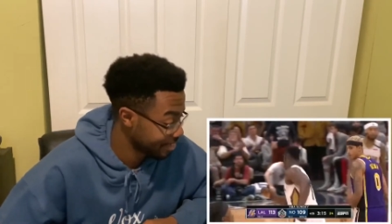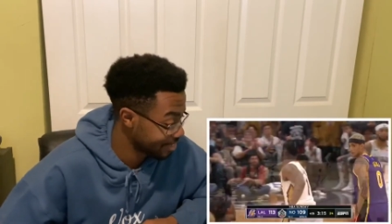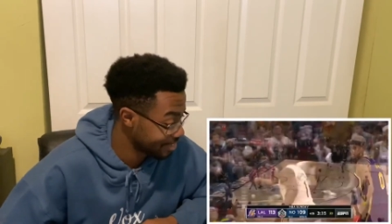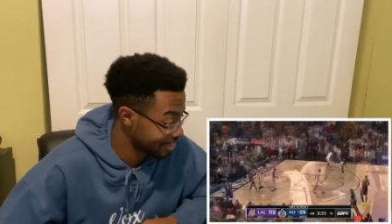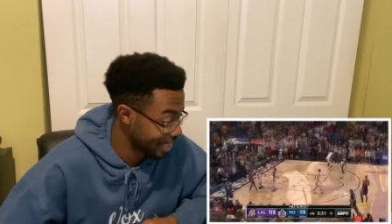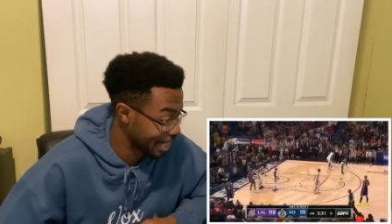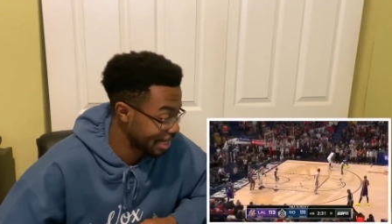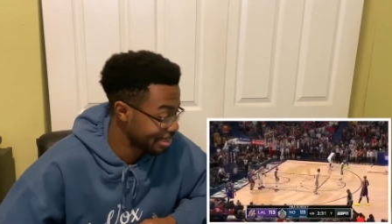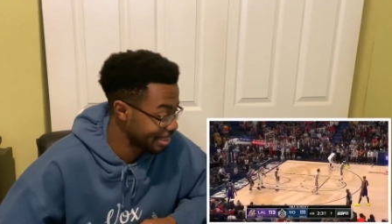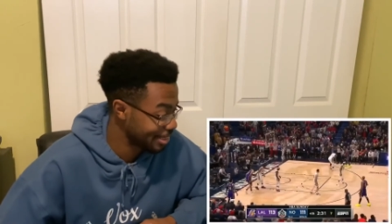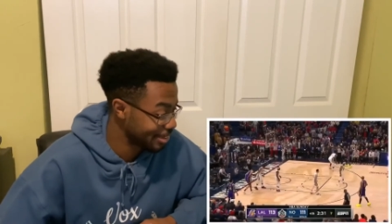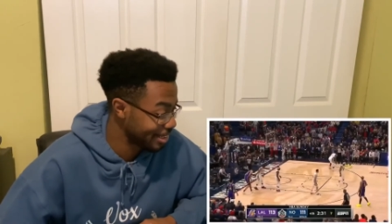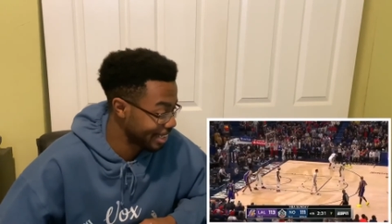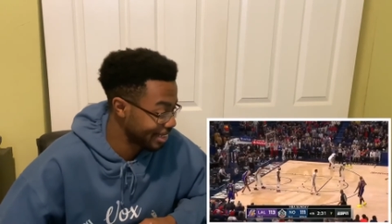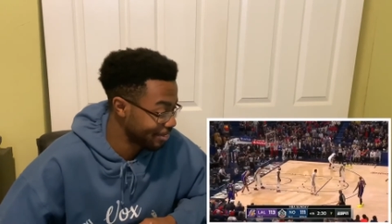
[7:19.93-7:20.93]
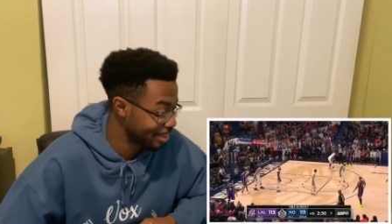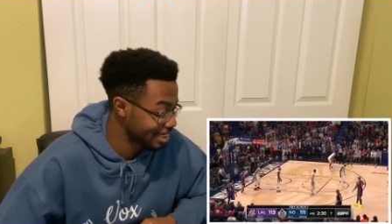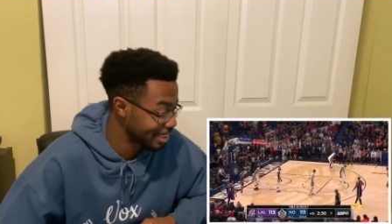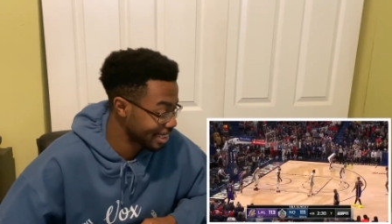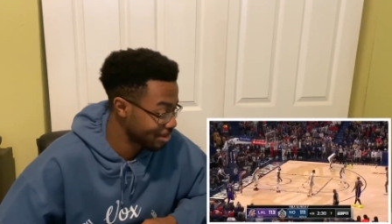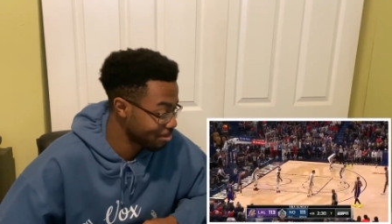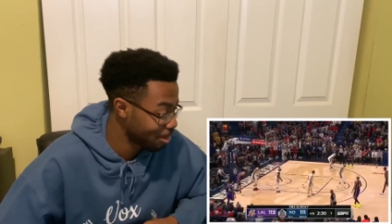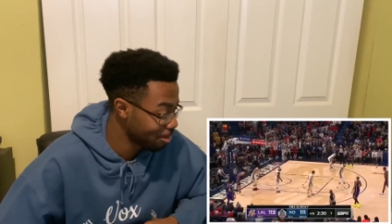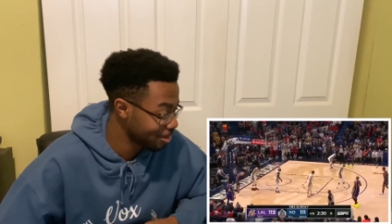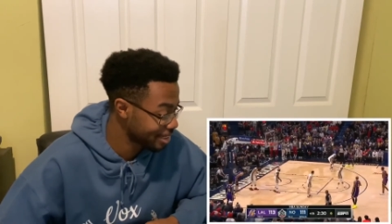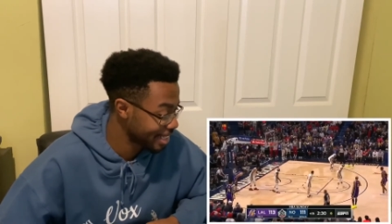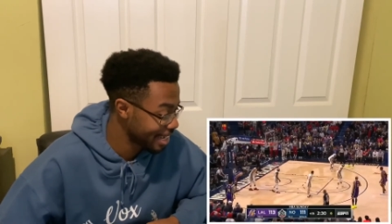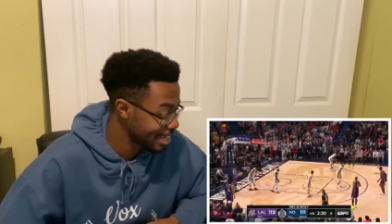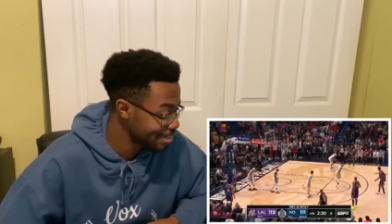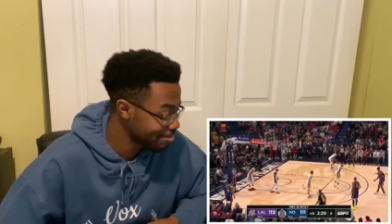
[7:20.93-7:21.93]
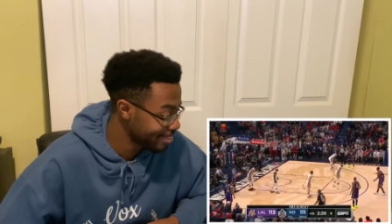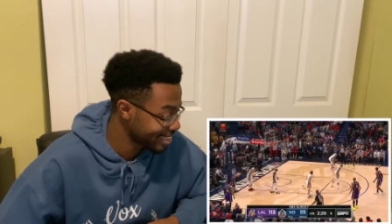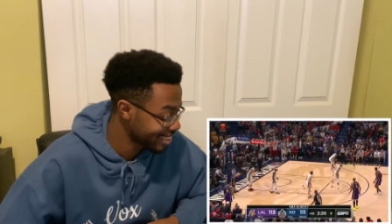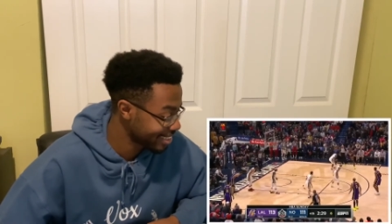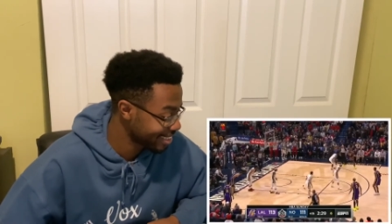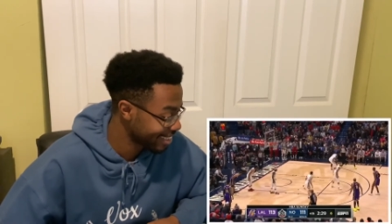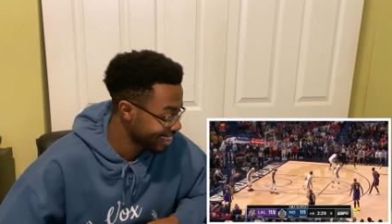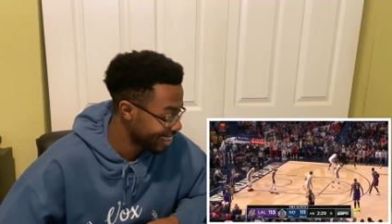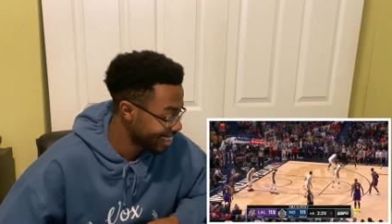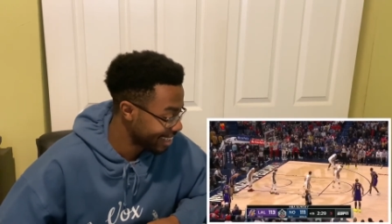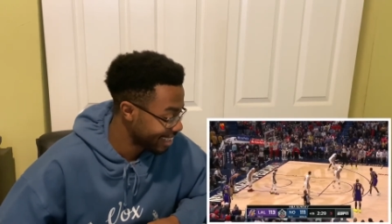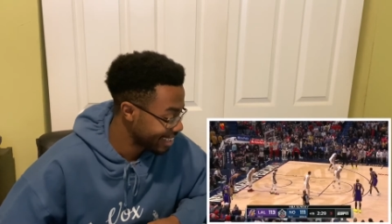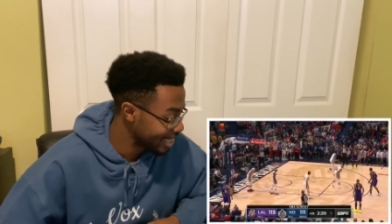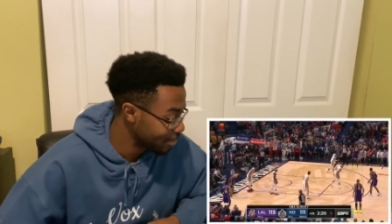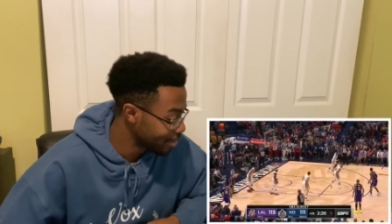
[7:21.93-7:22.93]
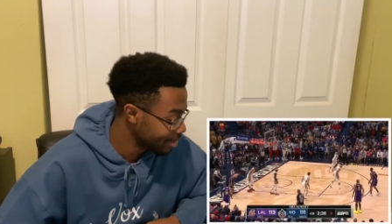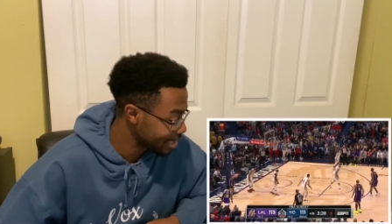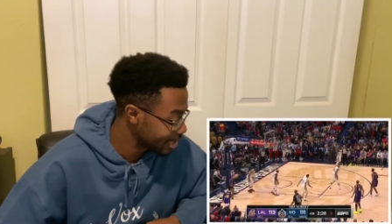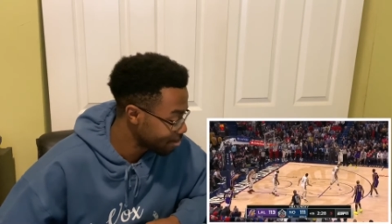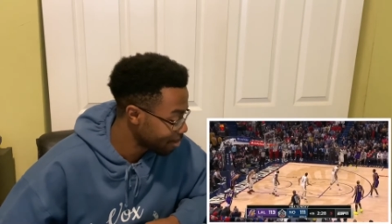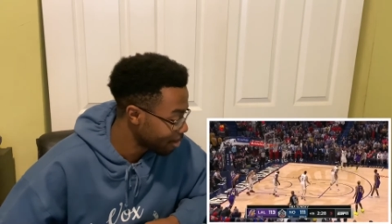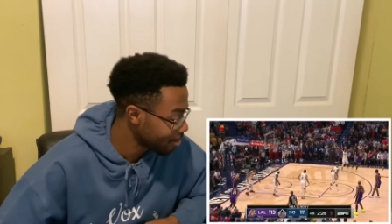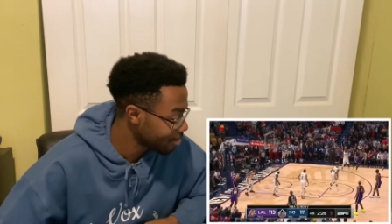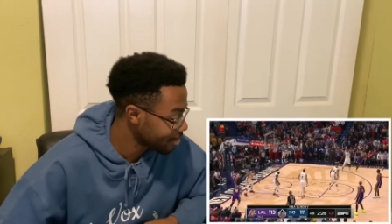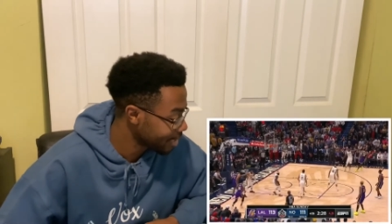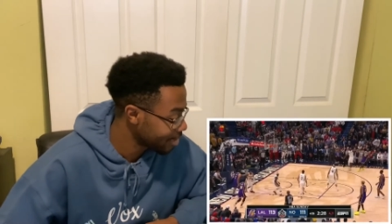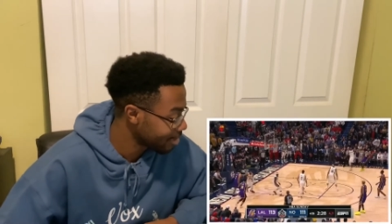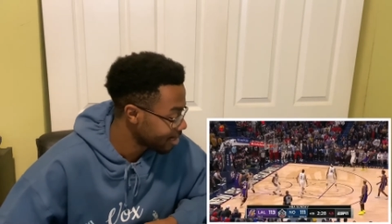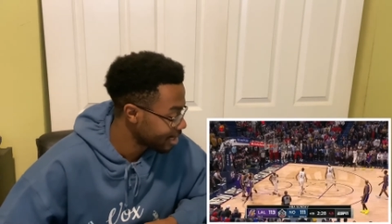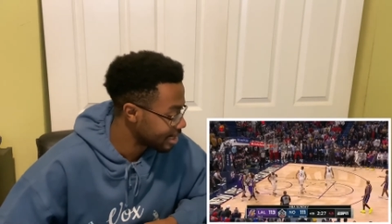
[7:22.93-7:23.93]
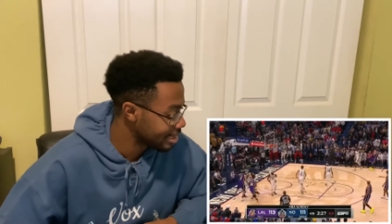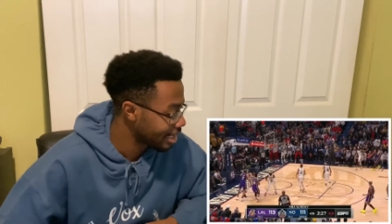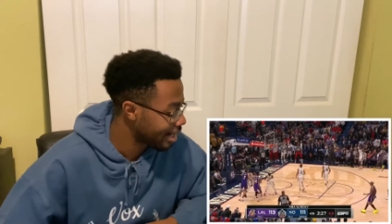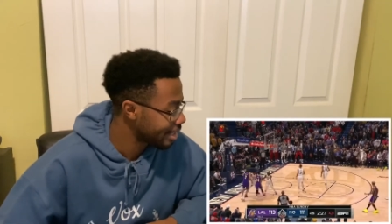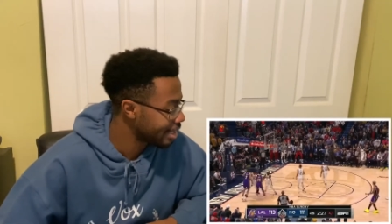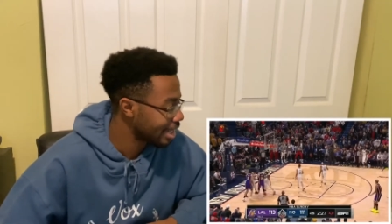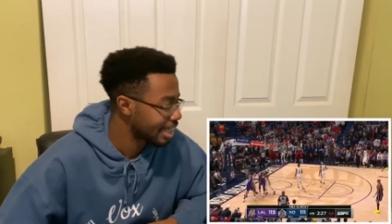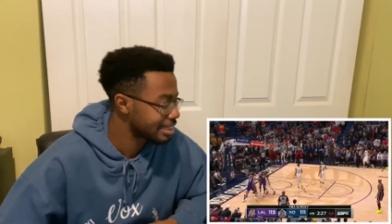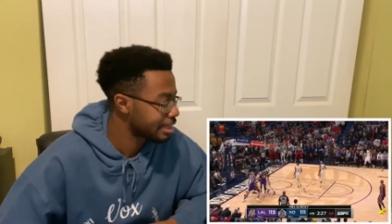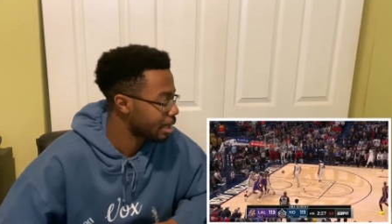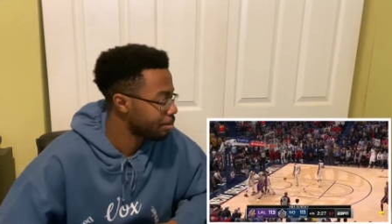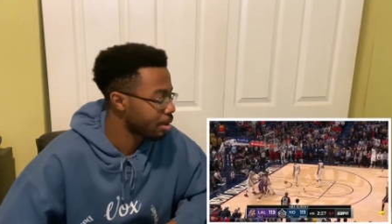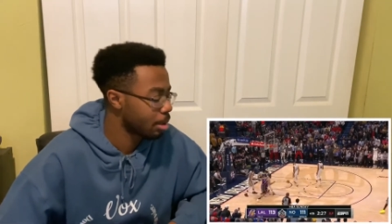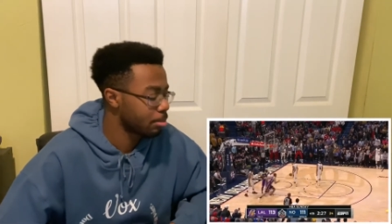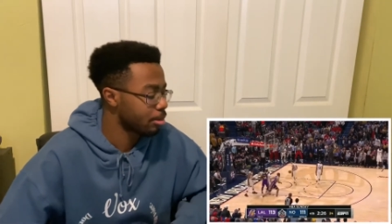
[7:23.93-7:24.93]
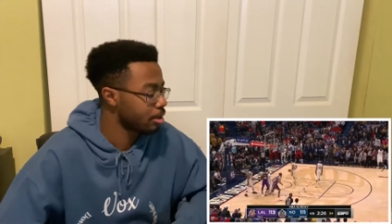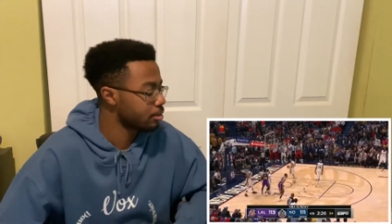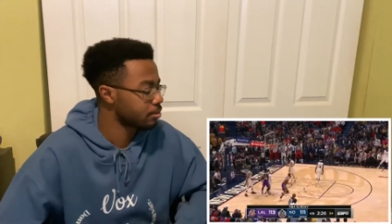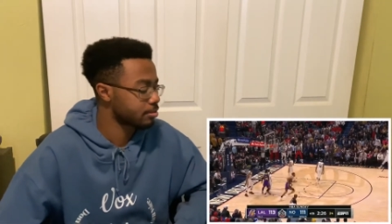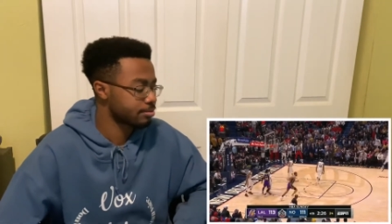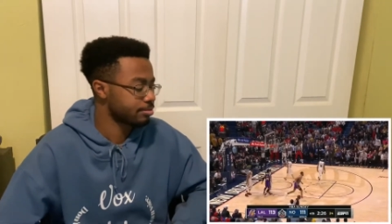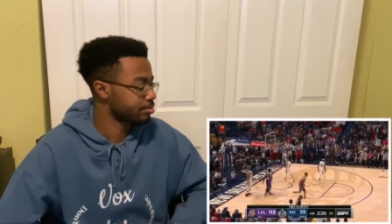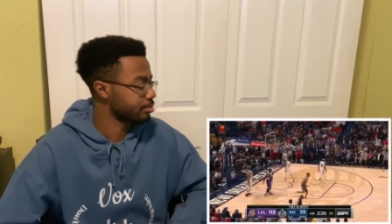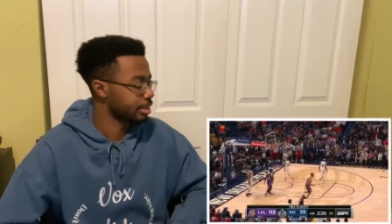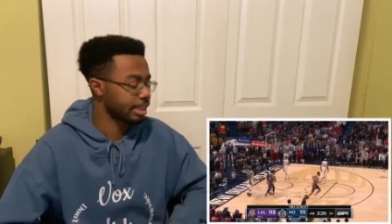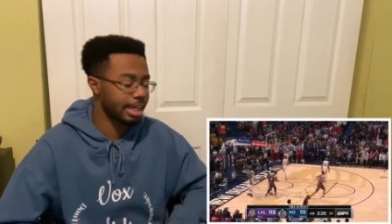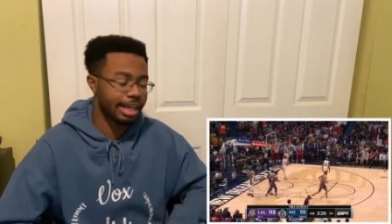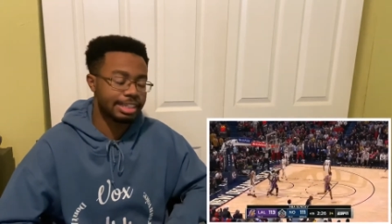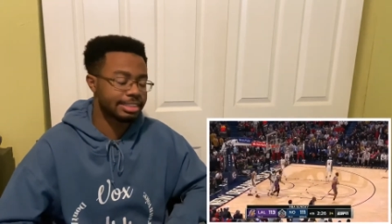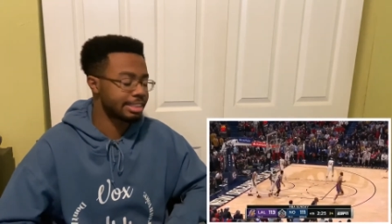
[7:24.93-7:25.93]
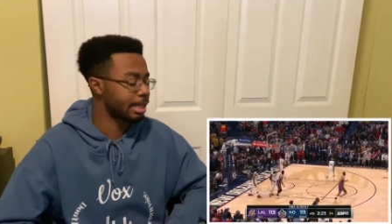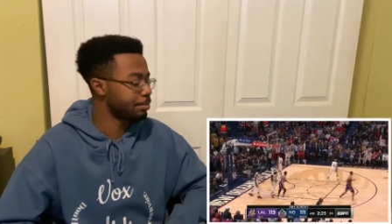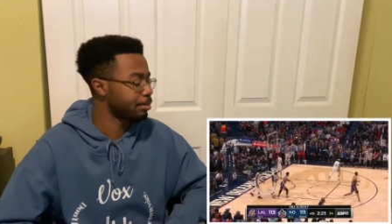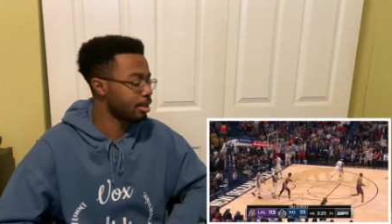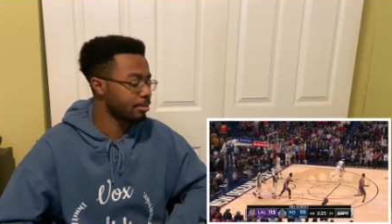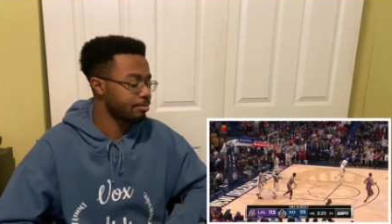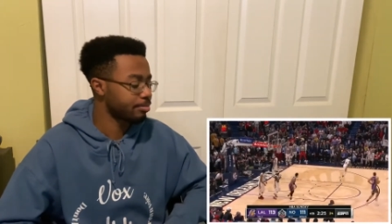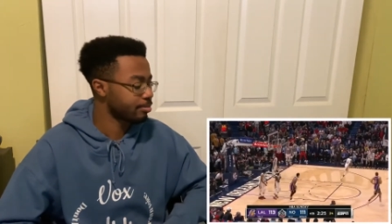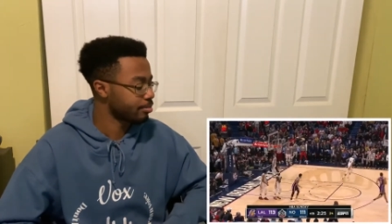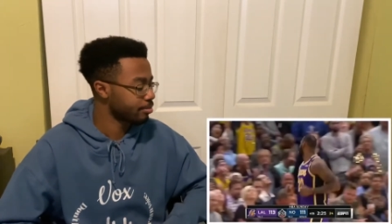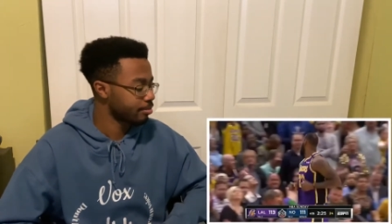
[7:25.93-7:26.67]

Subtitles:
James, he wants the smoke, James. He wants the smoke, man. Zion, you got to step up, bro. You got to step up.